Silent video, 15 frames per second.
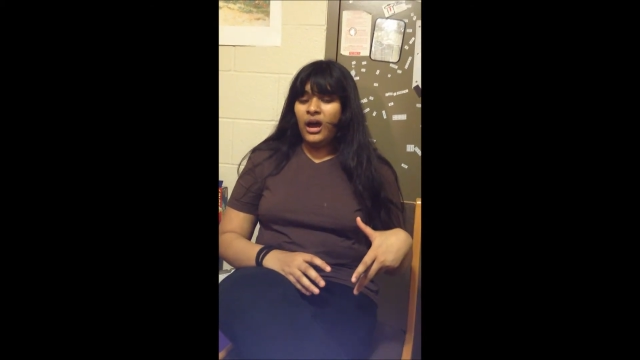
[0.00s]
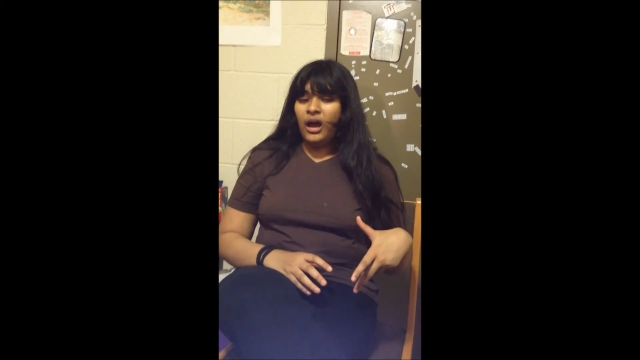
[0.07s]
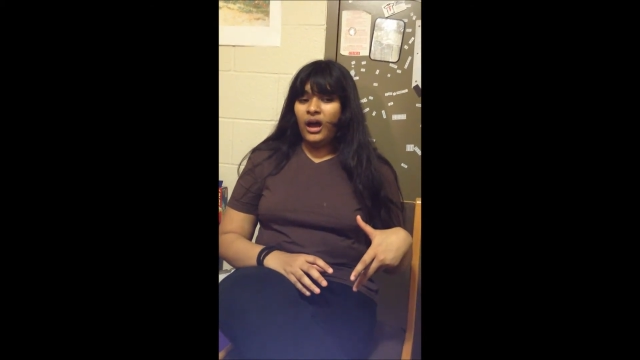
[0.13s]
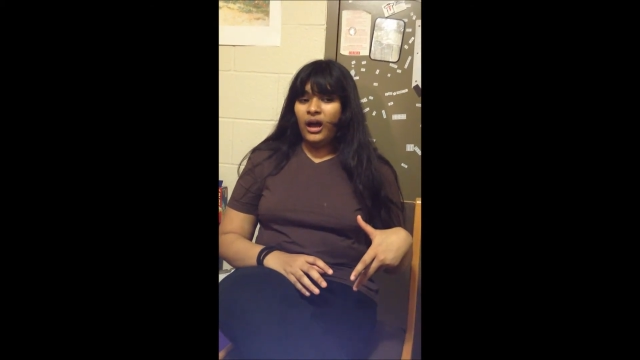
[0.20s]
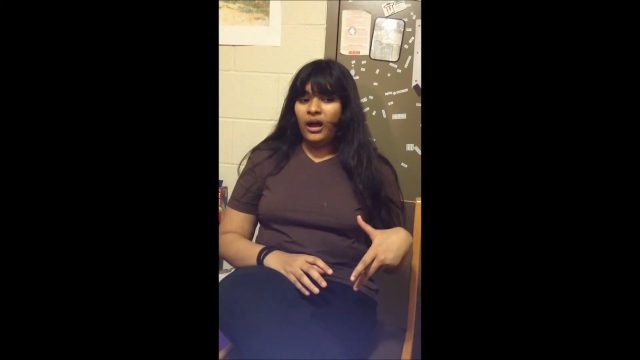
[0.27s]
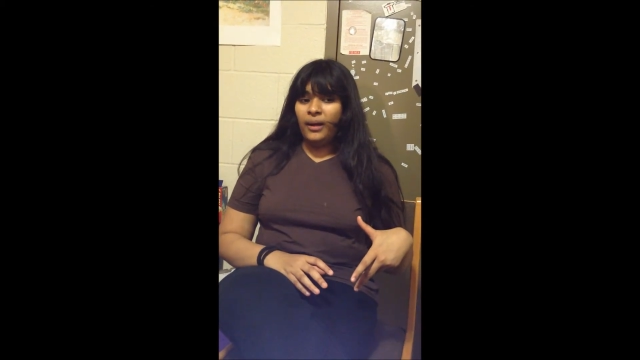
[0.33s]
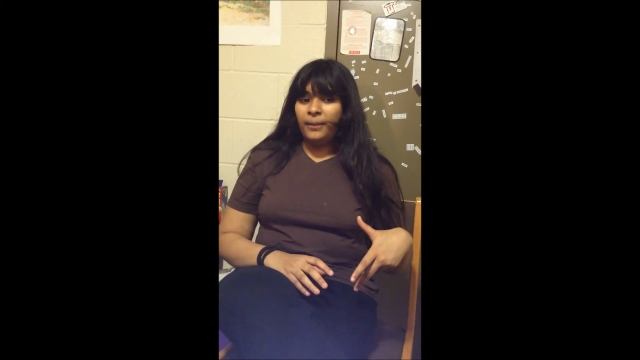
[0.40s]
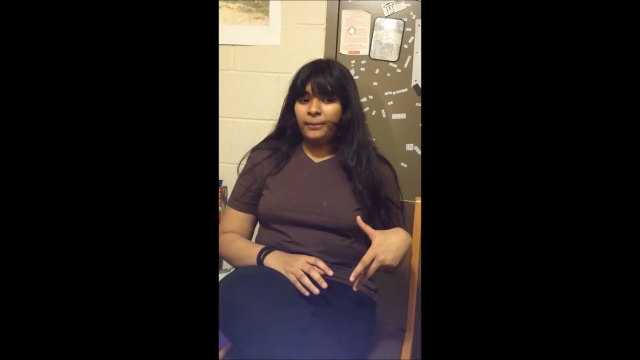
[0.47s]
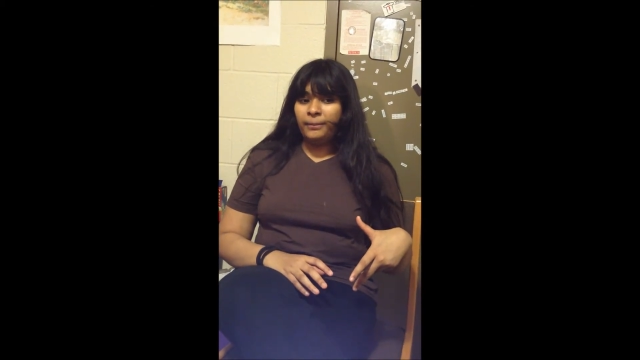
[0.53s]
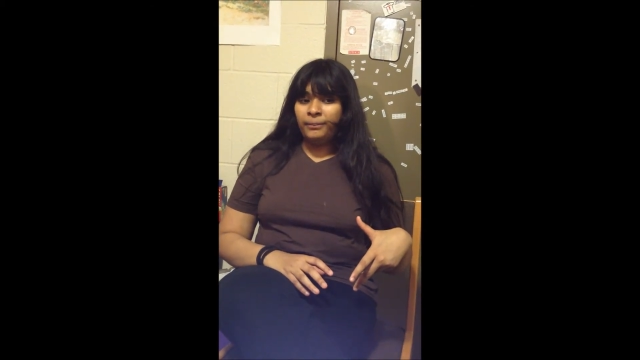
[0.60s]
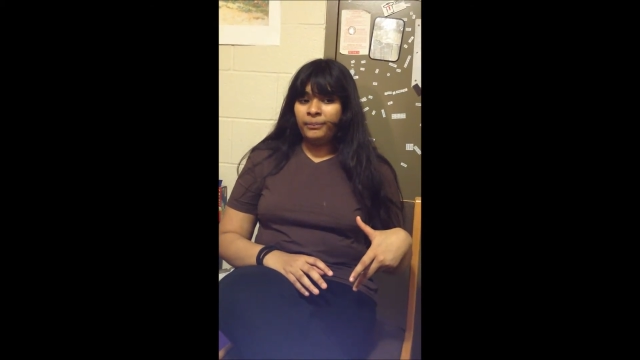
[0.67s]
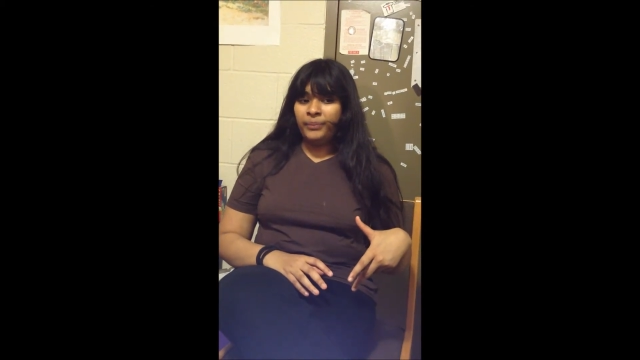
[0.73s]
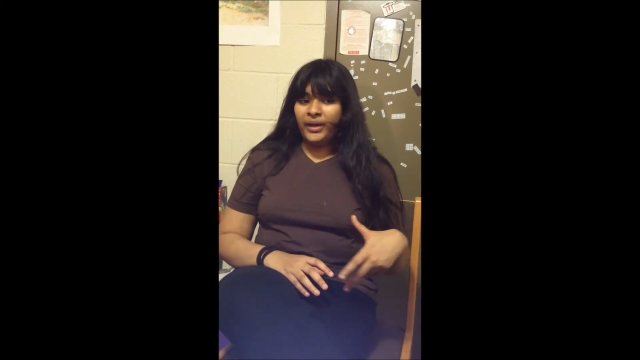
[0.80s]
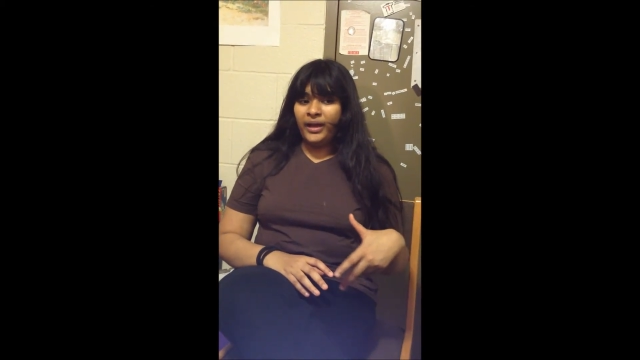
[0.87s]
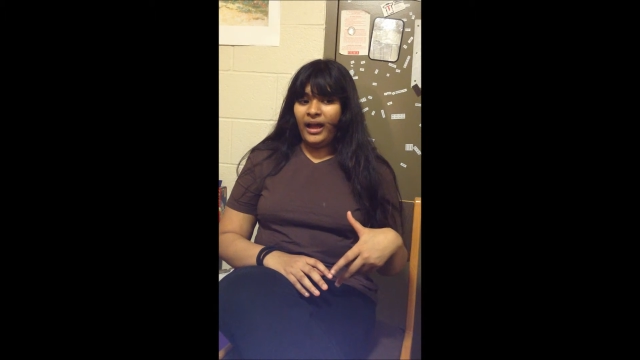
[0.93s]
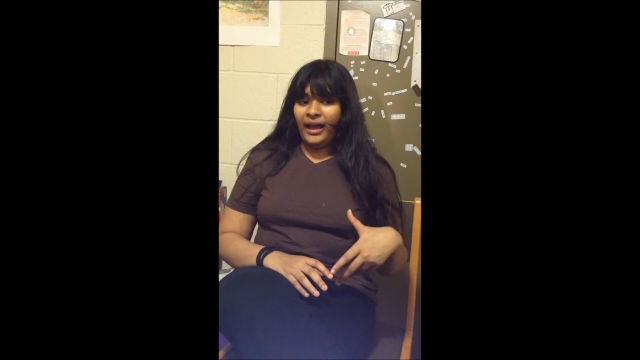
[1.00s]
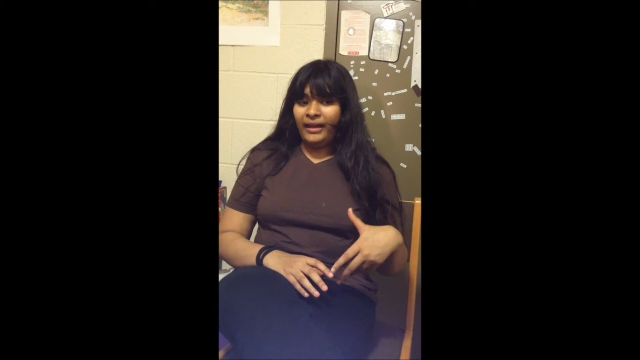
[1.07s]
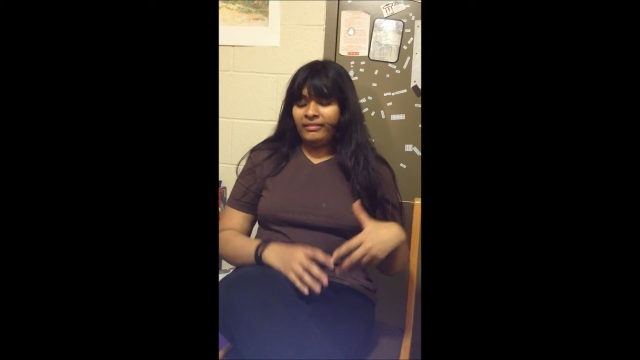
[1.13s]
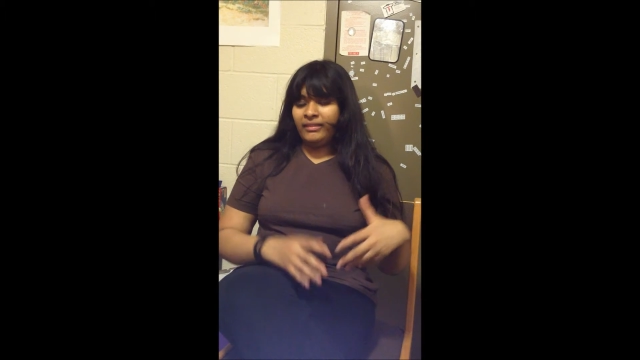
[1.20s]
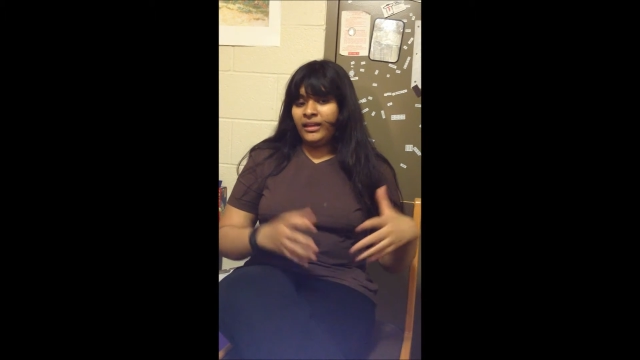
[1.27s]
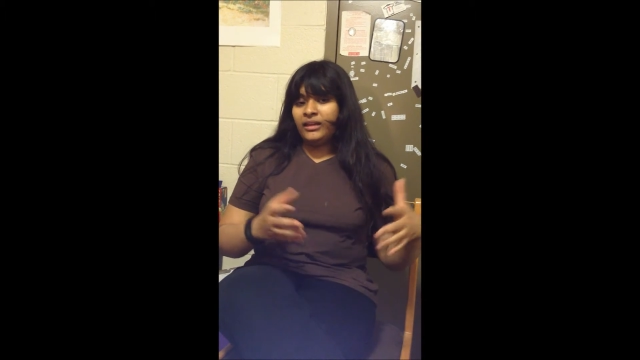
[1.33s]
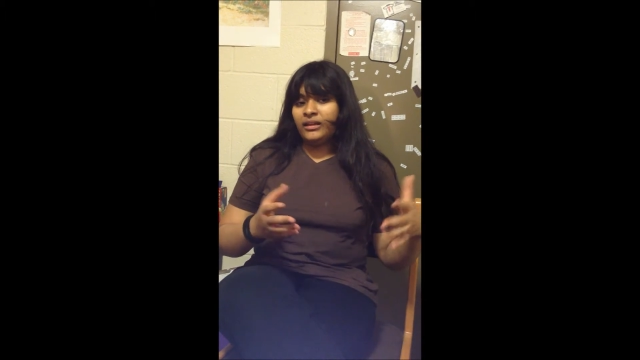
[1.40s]
But
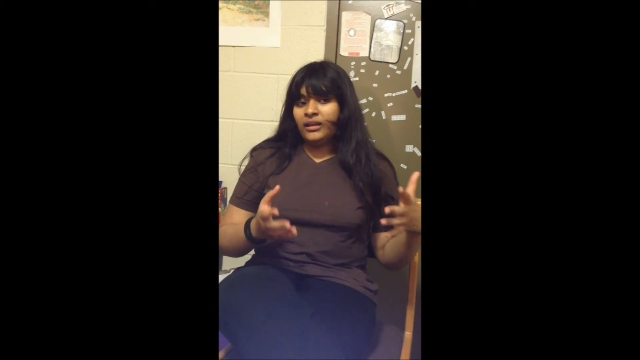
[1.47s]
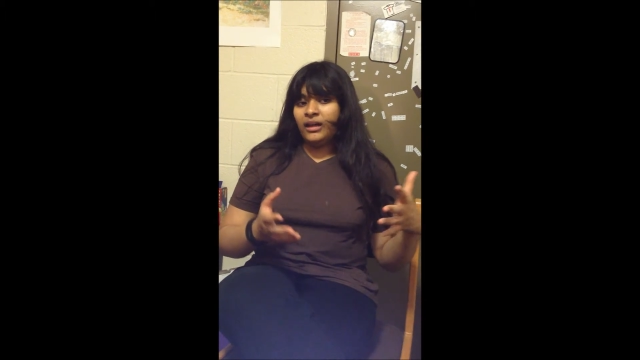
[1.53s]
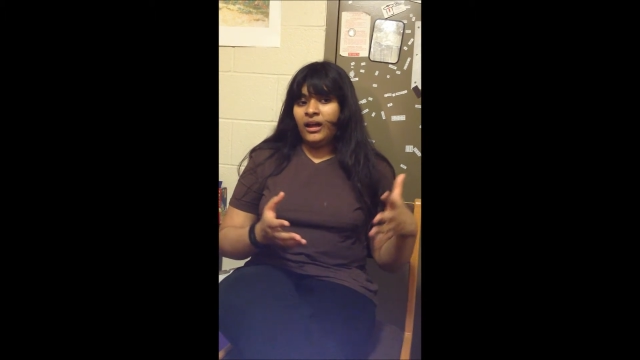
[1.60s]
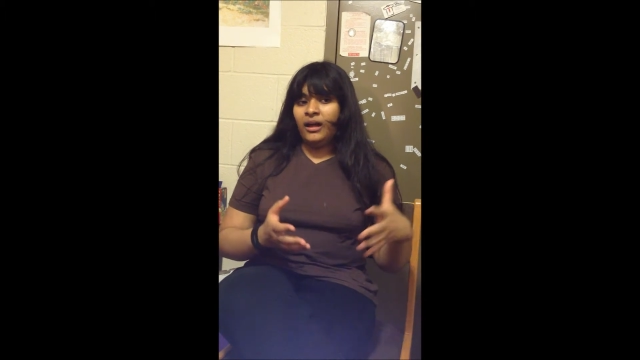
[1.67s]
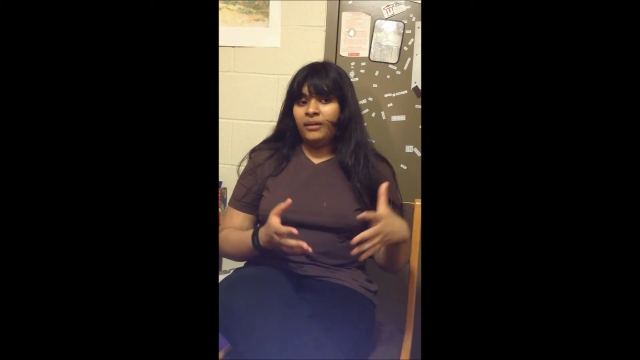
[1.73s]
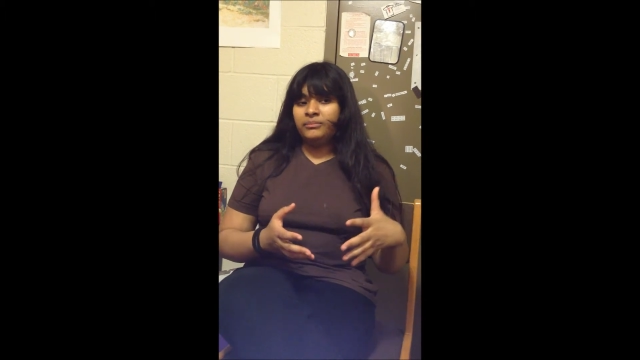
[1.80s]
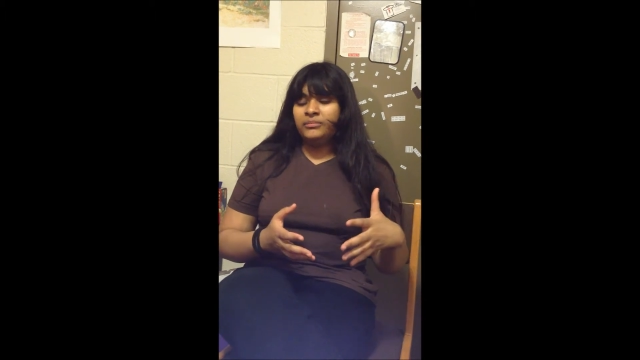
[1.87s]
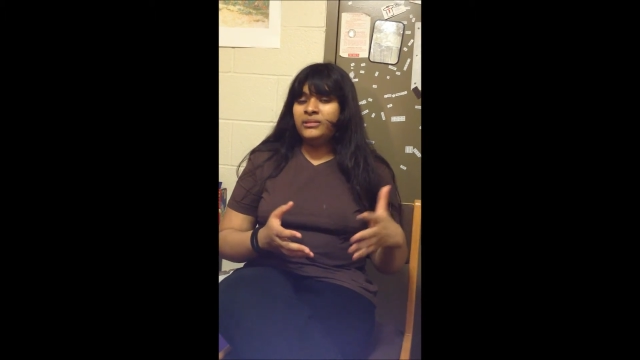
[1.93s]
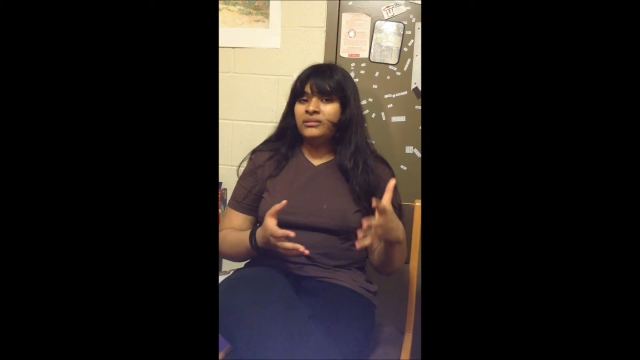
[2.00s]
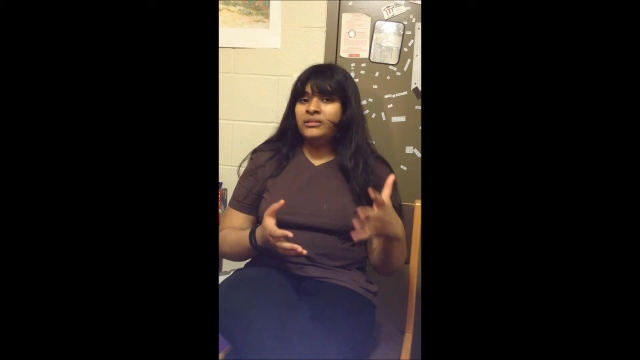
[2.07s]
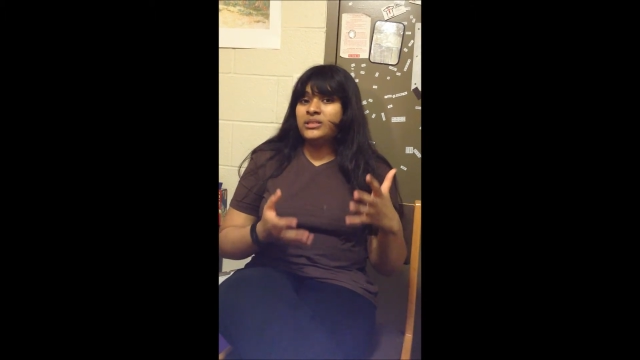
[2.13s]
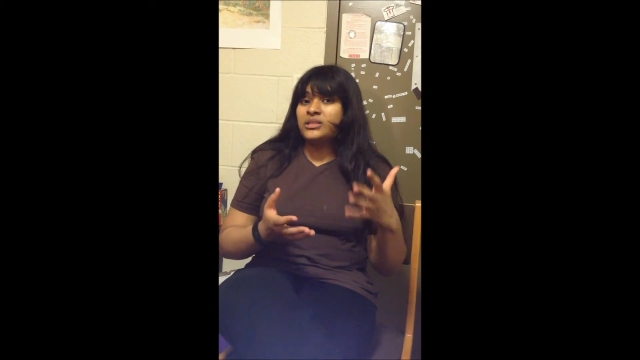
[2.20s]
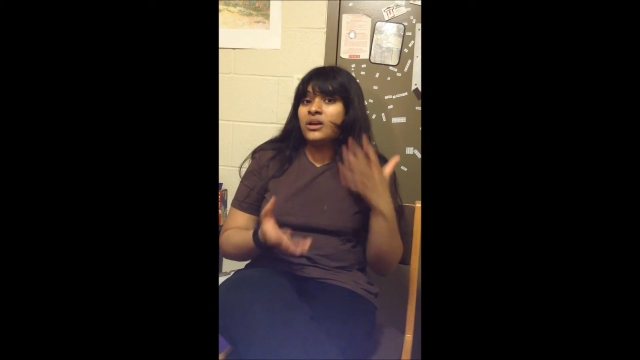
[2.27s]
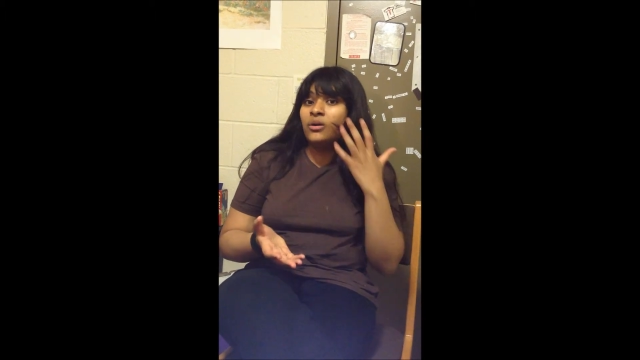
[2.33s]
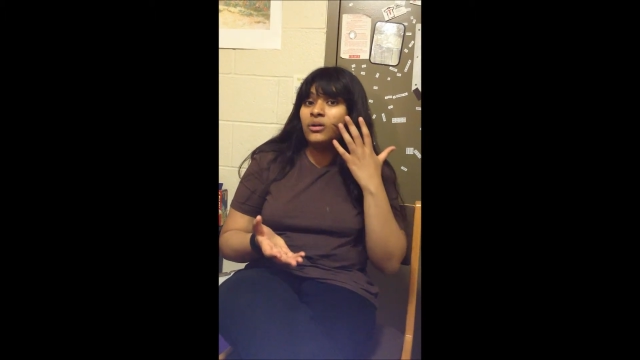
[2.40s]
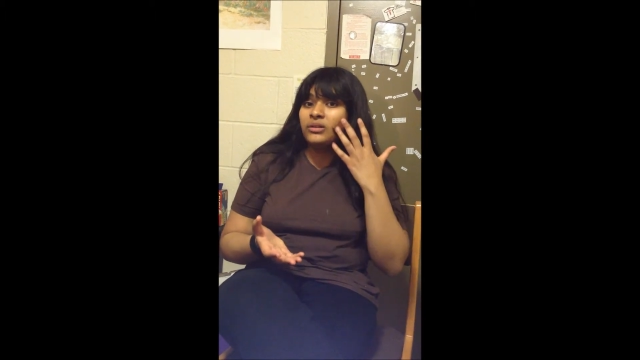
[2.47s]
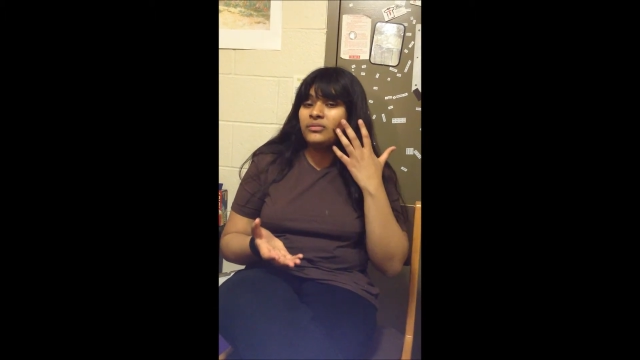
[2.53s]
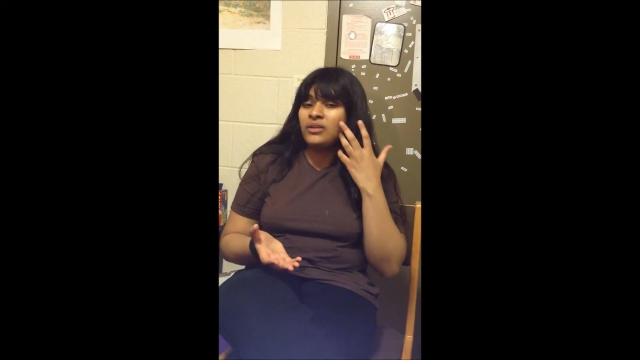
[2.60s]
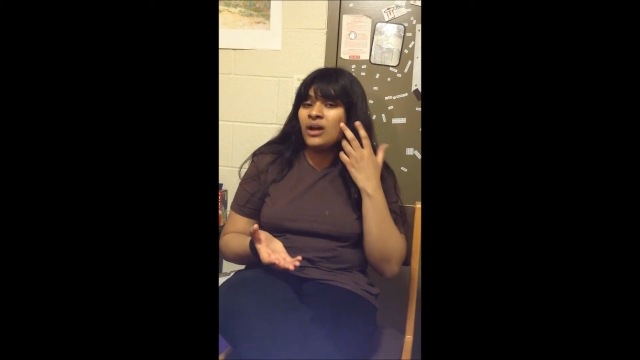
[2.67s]
I think this code of